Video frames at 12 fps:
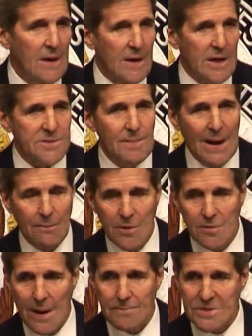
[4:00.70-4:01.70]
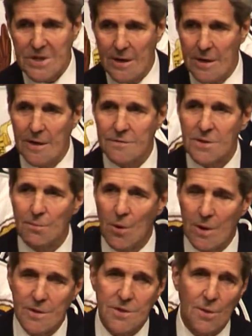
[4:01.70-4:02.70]
has met with representatives of
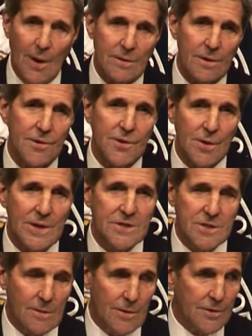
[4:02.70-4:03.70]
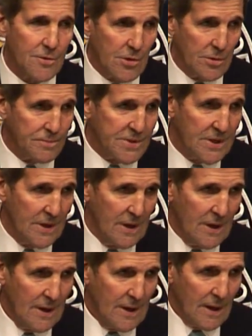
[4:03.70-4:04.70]
more than 230 Syrian
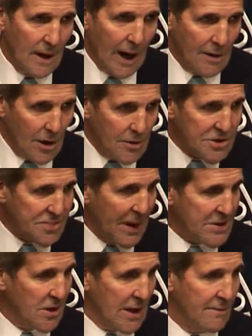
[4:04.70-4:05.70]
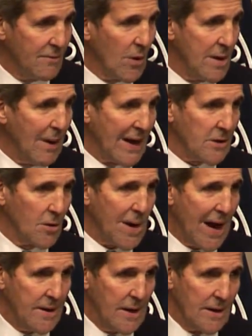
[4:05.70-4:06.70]
groups. Our own special envoy, Michael
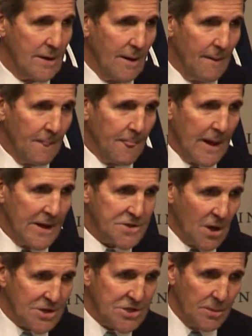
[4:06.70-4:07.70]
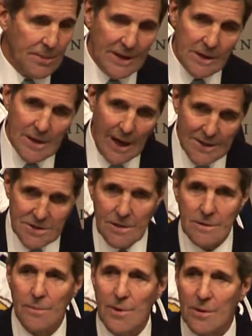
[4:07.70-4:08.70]
Ratney, has also been in
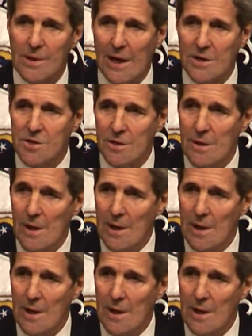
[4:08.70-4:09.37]
constant communication